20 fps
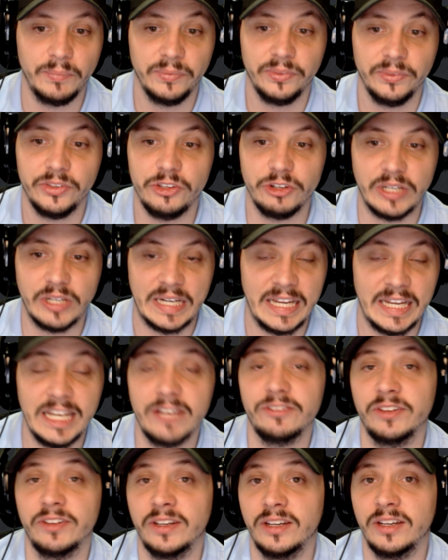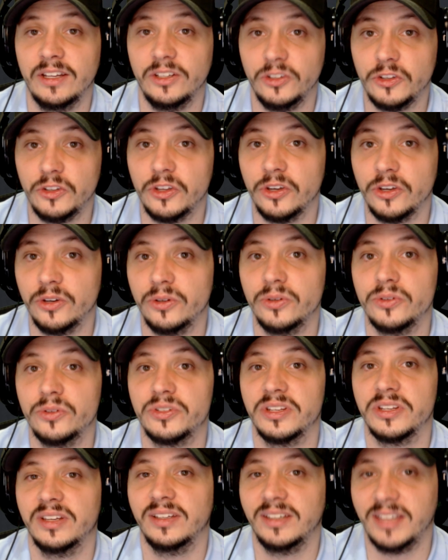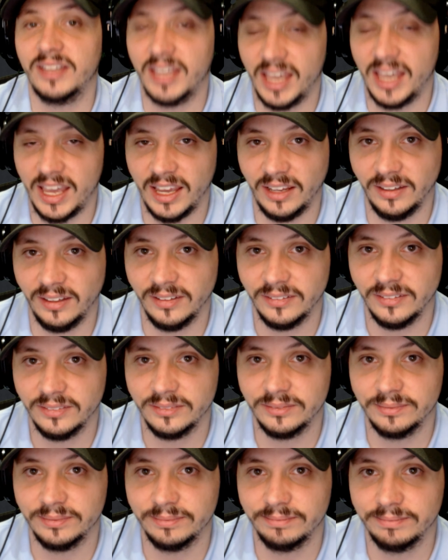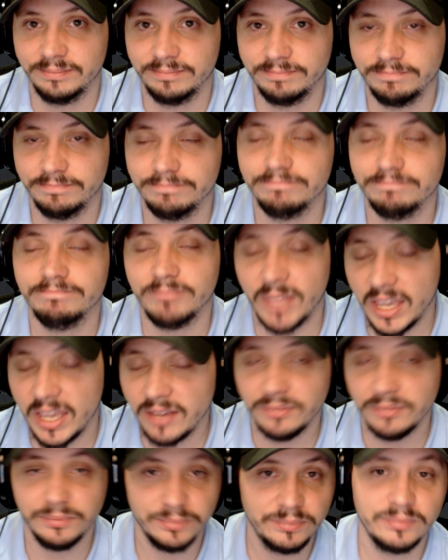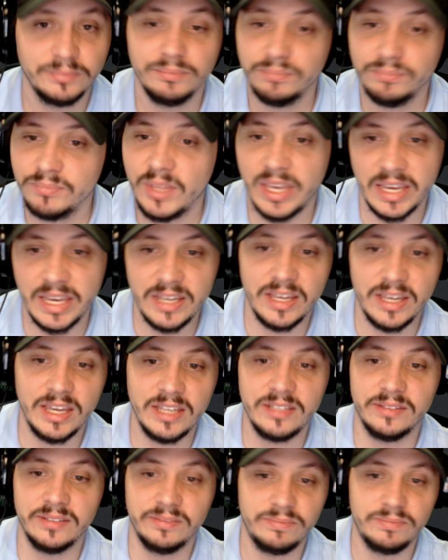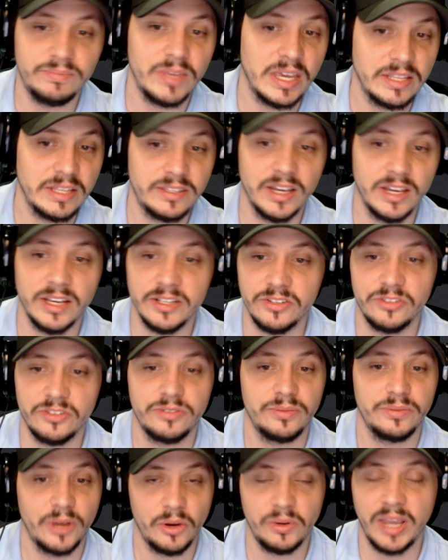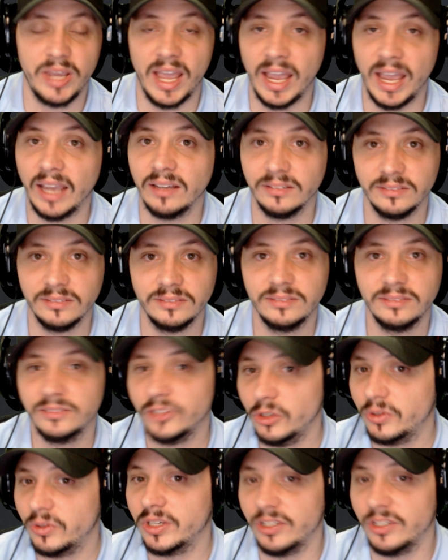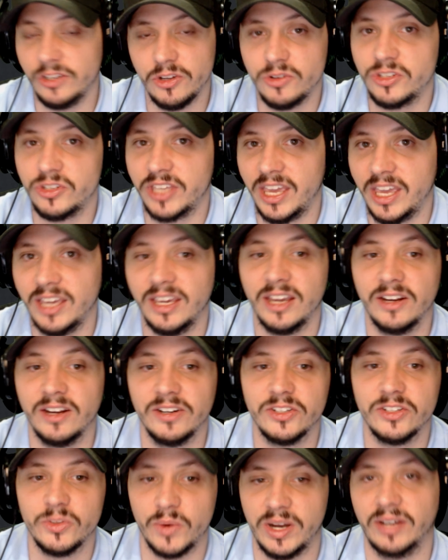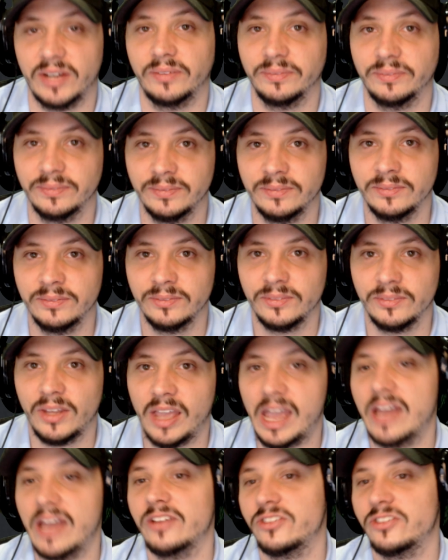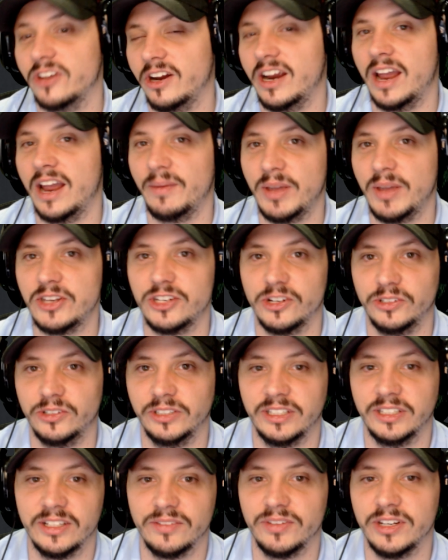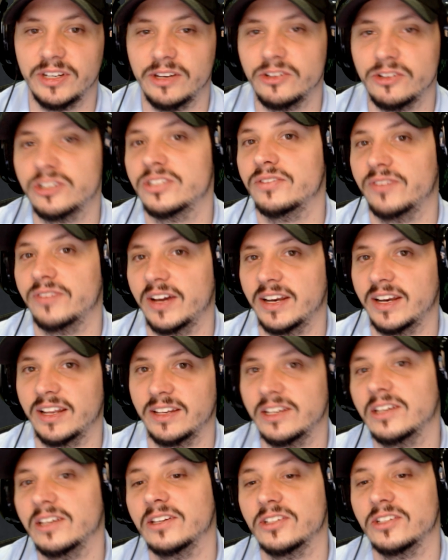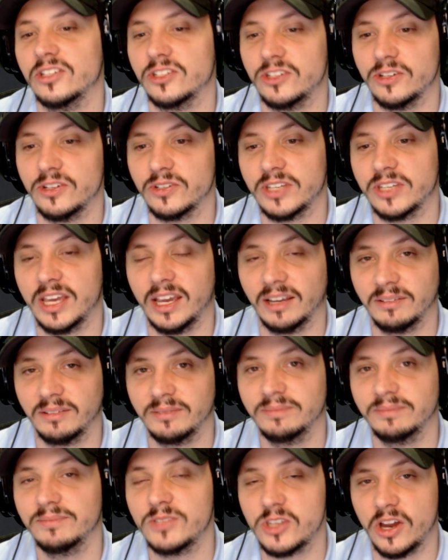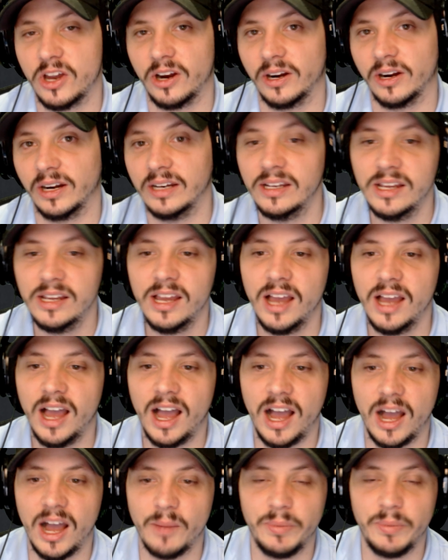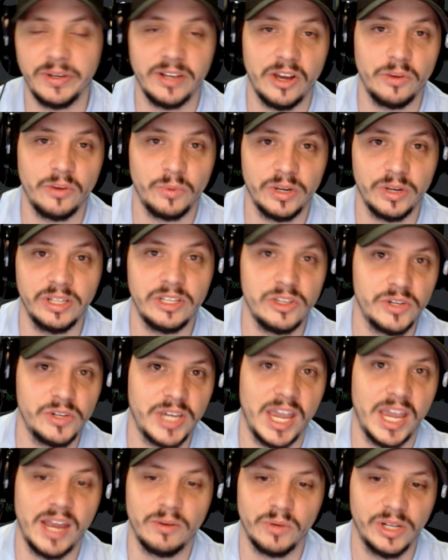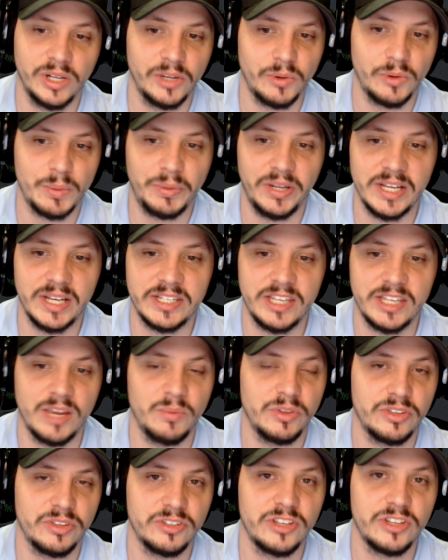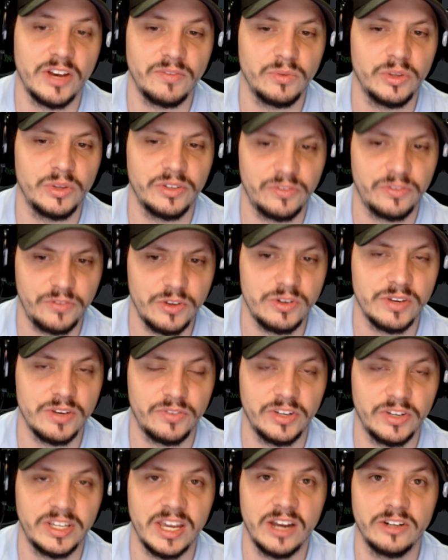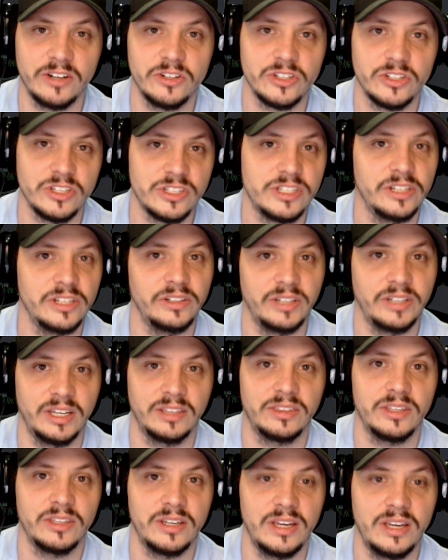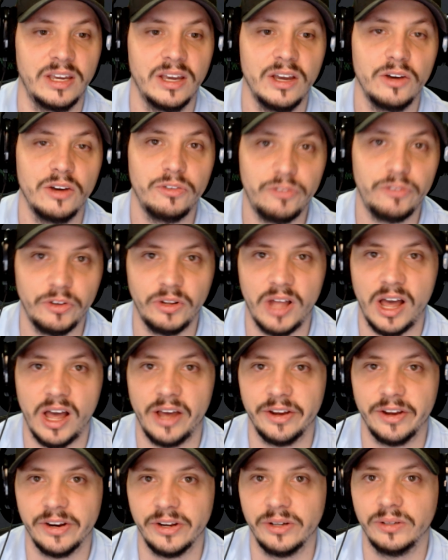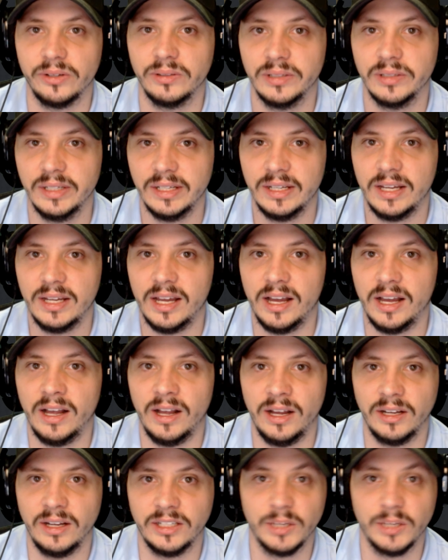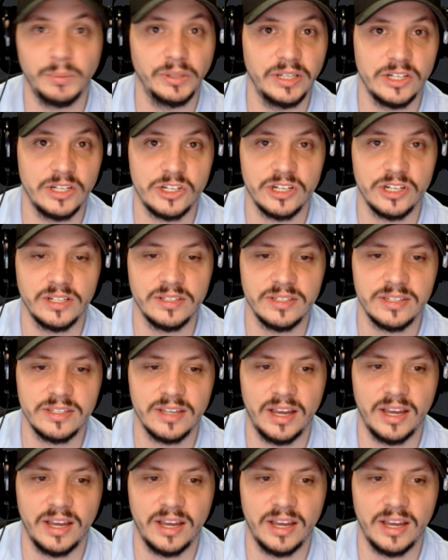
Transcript: You could even use King. Yeah, he does okay. You can use King here as well. Sorry, I made you hold into the video just to find out that you could just use King. Sorry. But no, really, you can really replace him with a few different characters and still get the full auto completions.